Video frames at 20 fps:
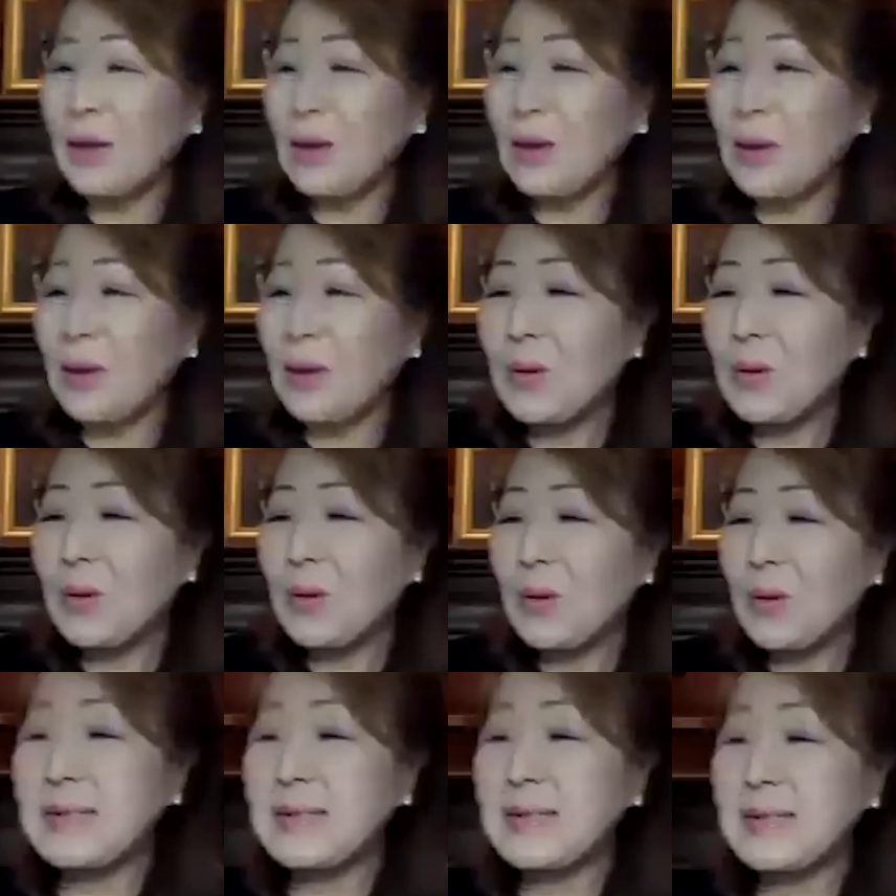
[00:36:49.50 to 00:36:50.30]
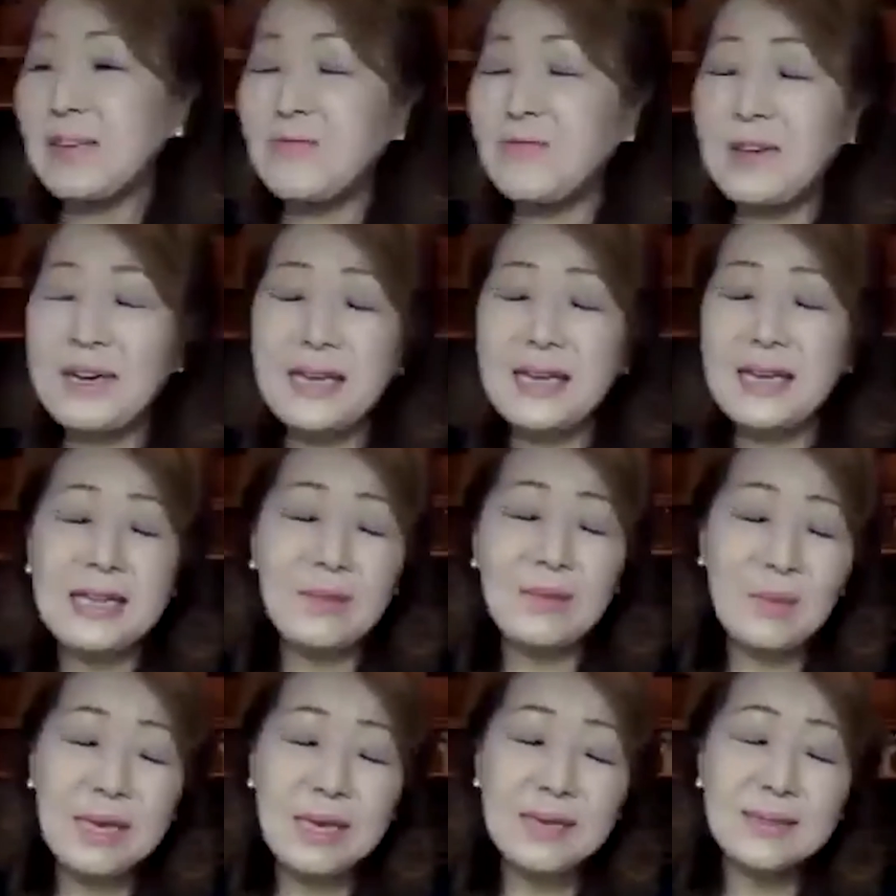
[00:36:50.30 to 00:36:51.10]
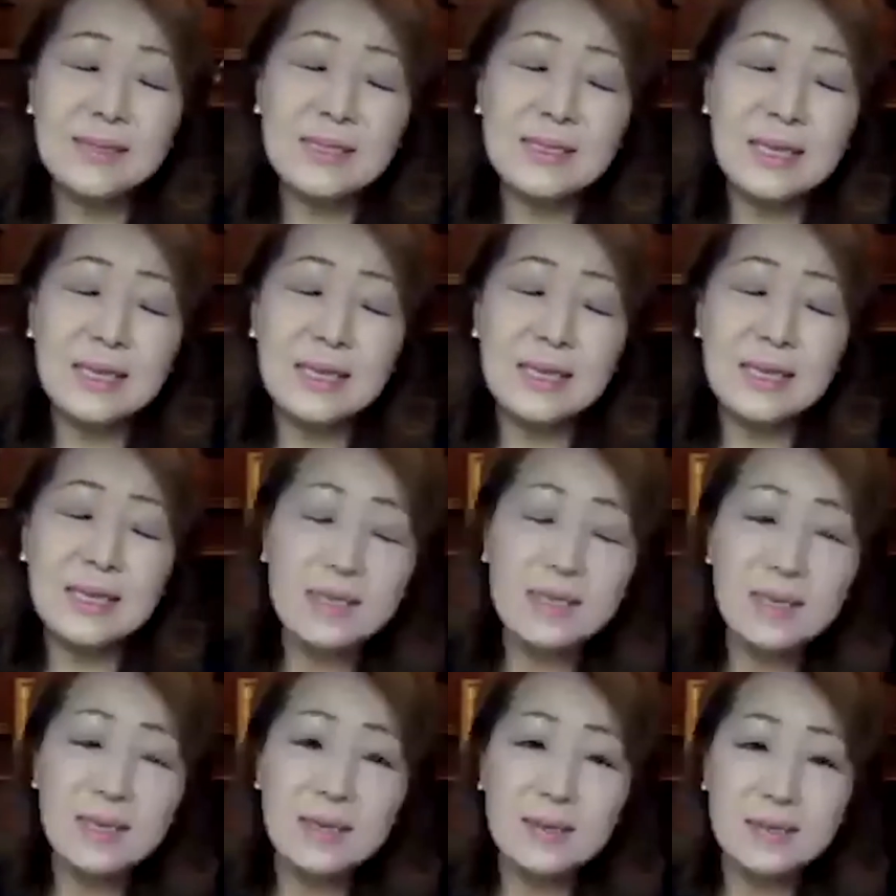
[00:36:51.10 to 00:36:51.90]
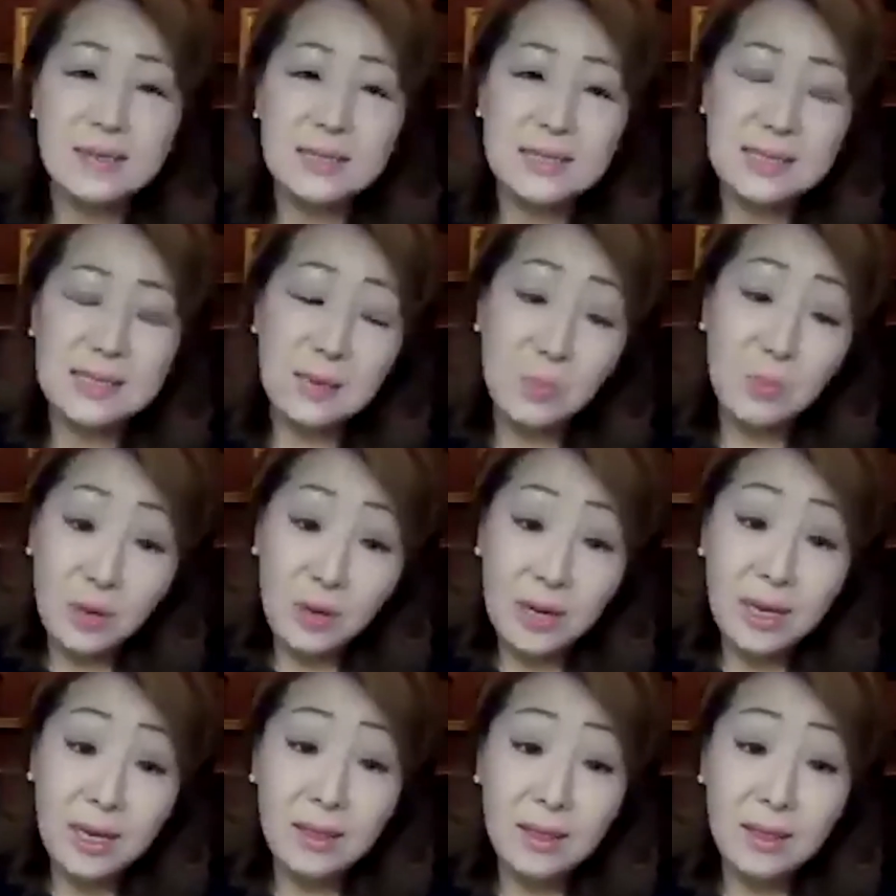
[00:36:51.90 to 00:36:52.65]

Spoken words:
Well, he finally met Kim Il Sung December 8th,